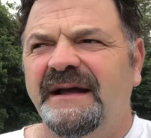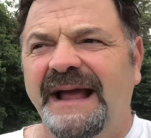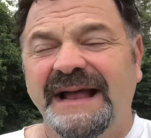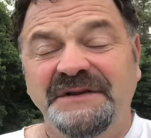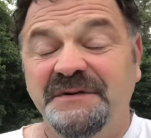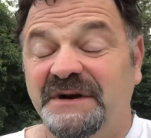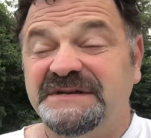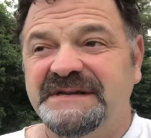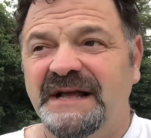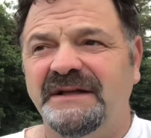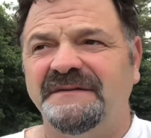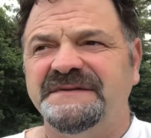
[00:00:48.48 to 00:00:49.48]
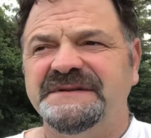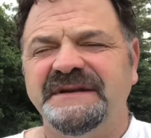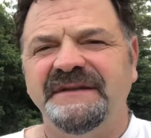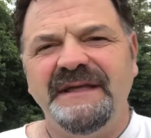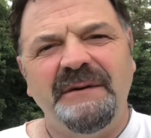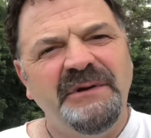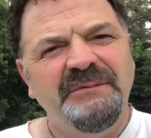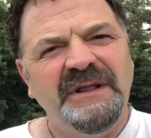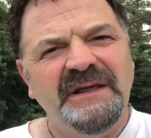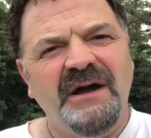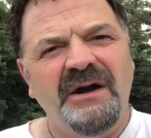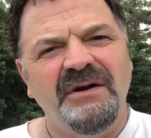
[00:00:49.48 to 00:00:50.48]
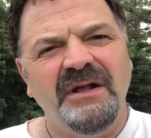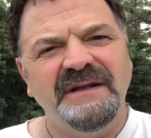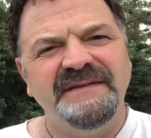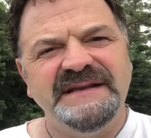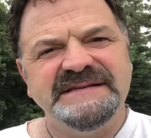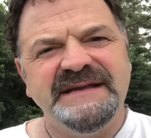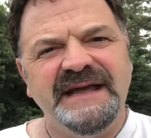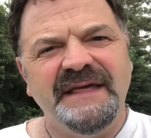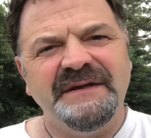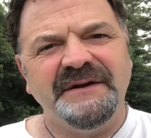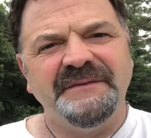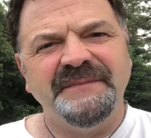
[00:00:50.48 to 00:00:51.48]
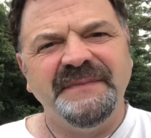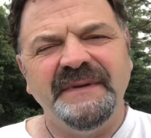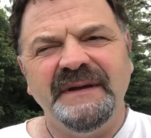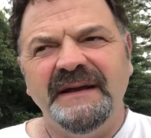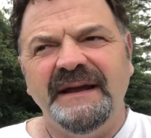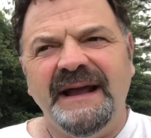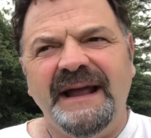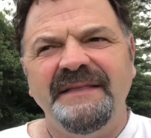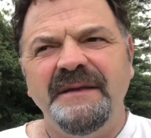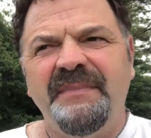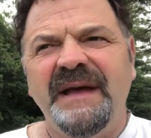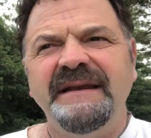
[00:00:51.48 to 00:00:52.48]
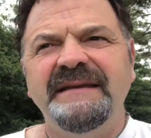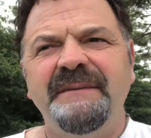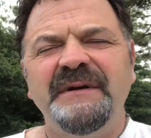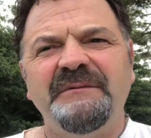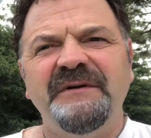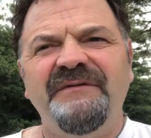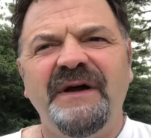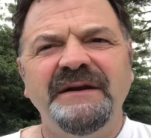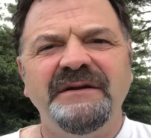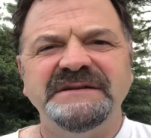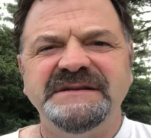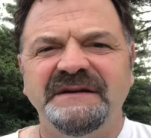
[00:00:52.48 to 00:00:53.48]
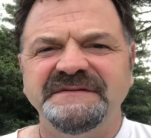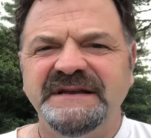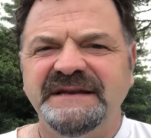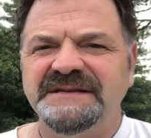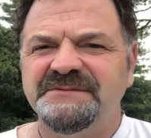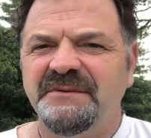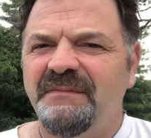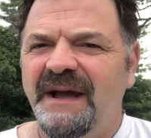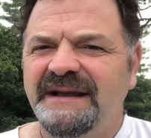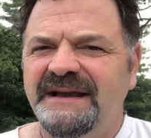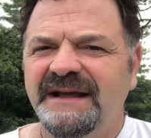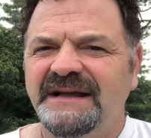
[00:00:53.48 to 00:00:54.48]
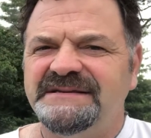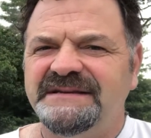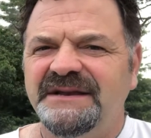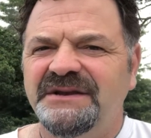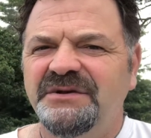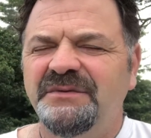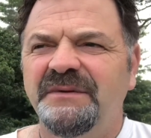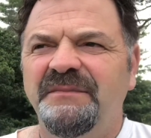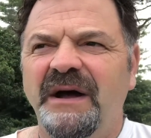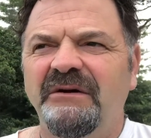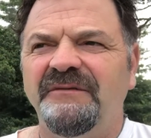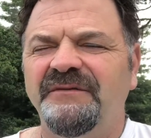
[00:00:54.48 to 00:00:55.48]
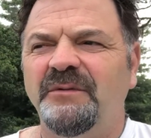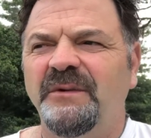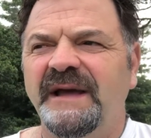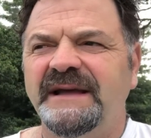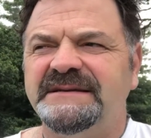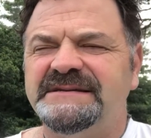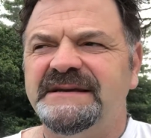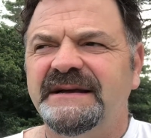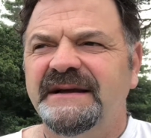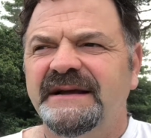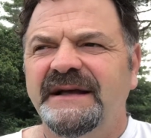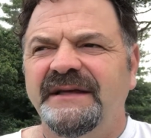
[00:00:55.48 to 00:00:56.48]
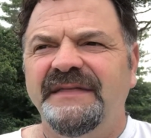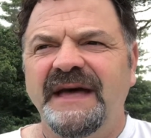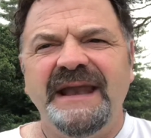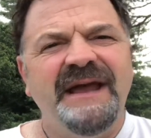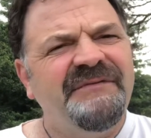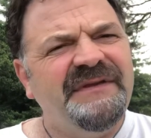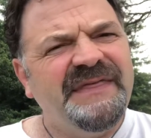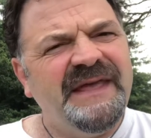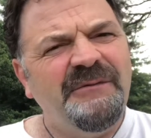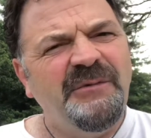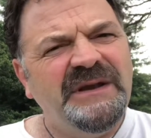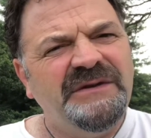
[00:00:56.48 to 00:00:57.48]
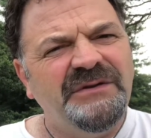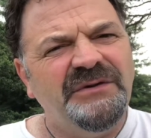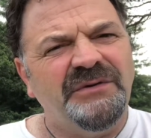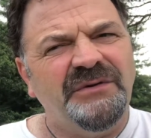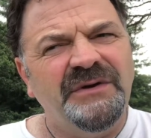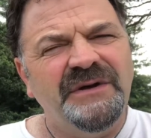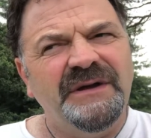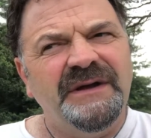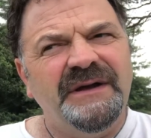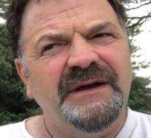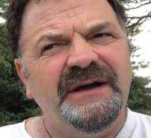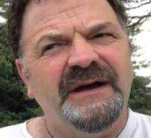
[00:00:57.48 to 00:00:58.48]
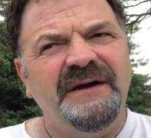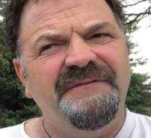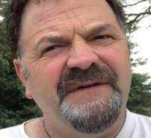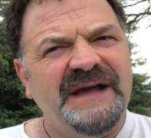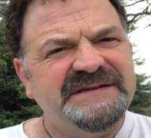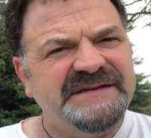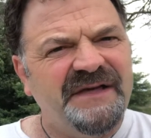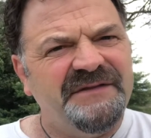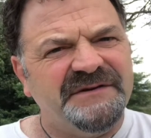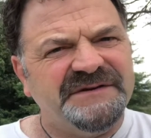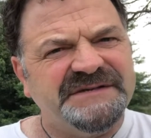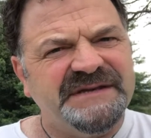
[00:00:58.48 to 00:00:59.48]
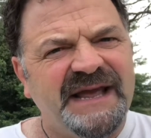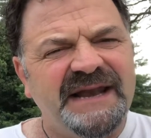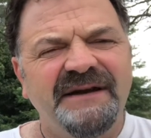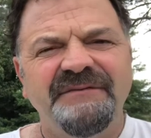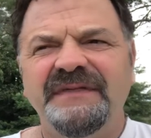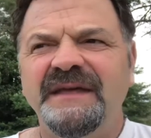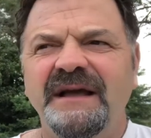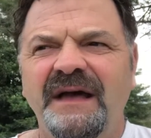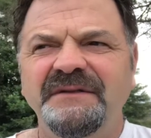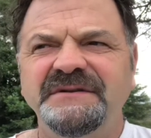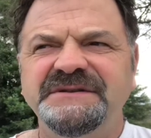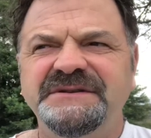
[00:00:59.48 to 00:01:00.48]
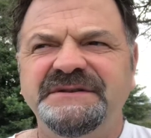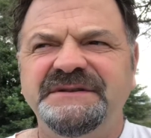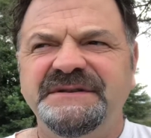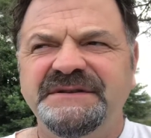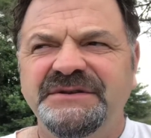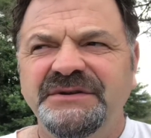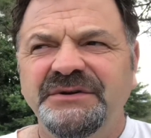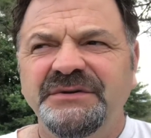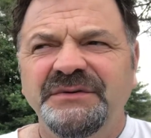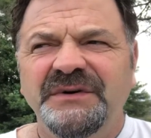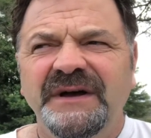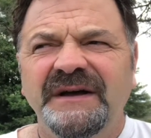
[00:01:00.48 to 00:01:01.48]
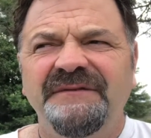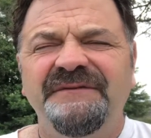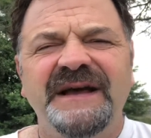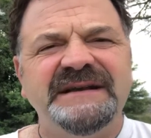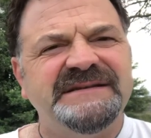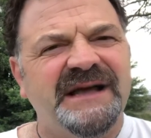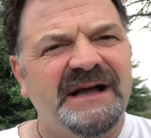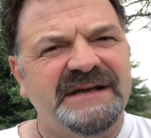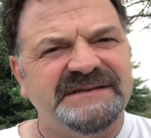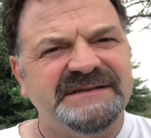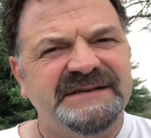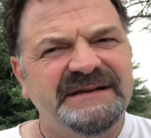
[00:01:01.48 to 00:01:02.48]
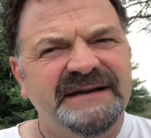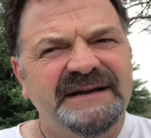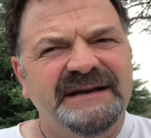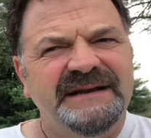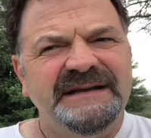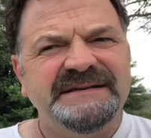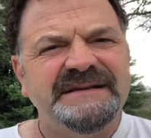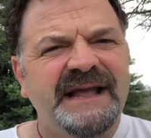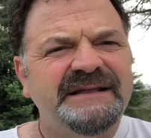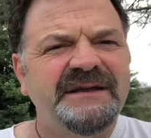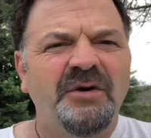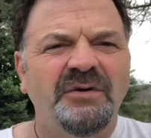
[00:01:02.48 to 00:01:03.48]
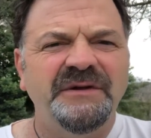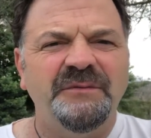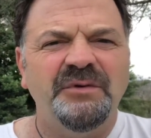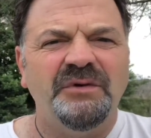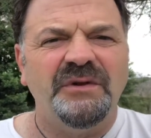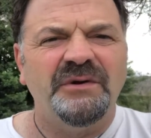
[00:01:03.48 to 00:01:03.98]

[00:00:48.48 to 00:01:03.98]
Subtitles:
and to ourselves that we really are all in this together. And the pandemic we find ourselves in is reminding us in new and powerful ways that everything we do affects others, and everything others do affects us. It's like the Golden Rule,